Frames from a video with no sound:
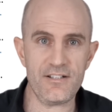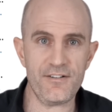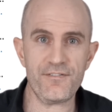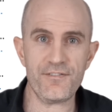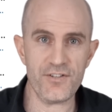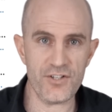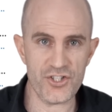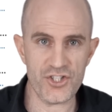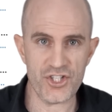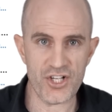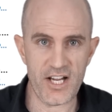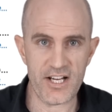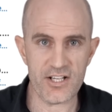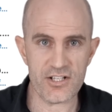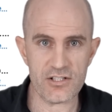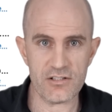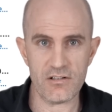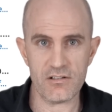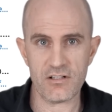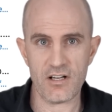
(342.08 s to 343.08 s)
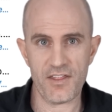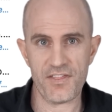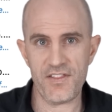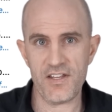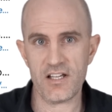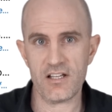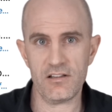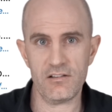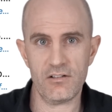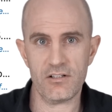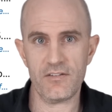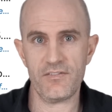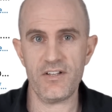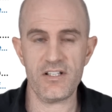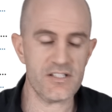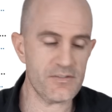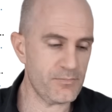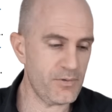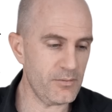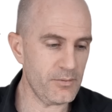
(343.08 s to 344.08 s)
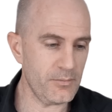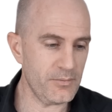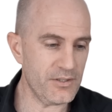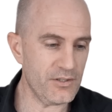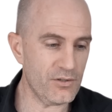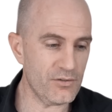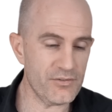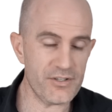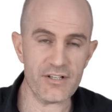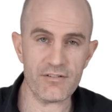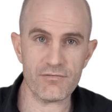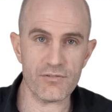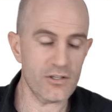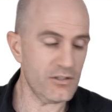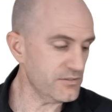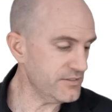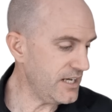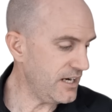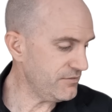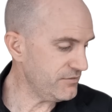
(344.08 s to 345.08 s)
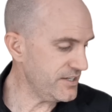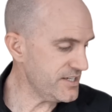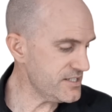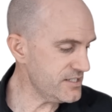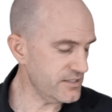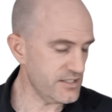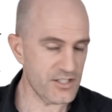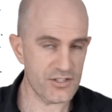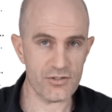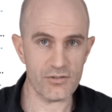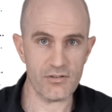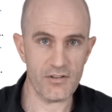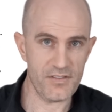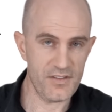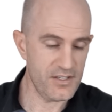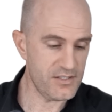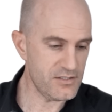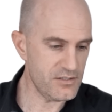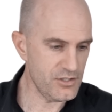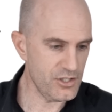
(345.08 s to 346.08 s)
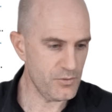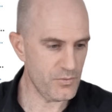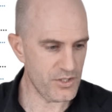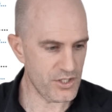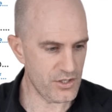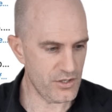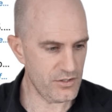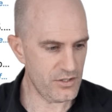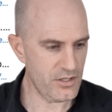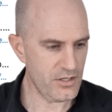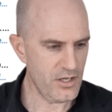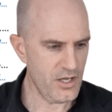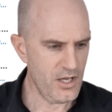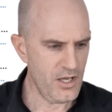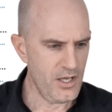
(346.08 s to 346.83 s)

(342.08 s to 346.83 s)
different changelog. I think a lot of these are probably already rolled out recently to this newer unit.